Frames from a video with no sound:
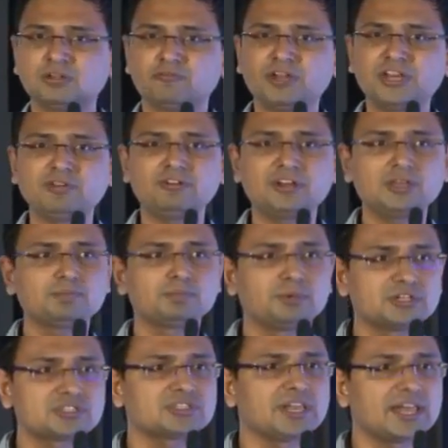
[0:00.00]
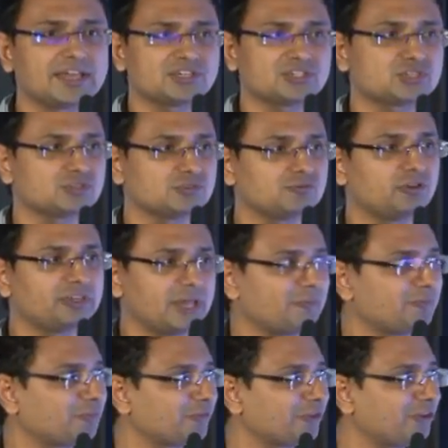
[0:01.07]
very, very personalized for
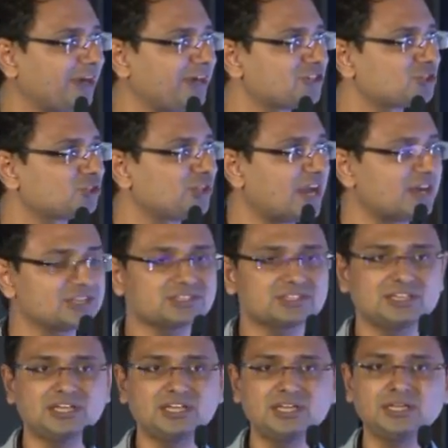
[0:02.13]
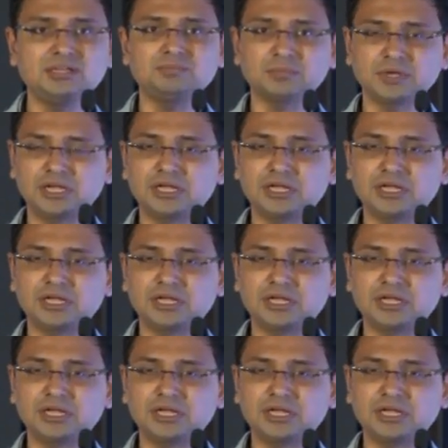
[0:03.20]
them, right? So that is the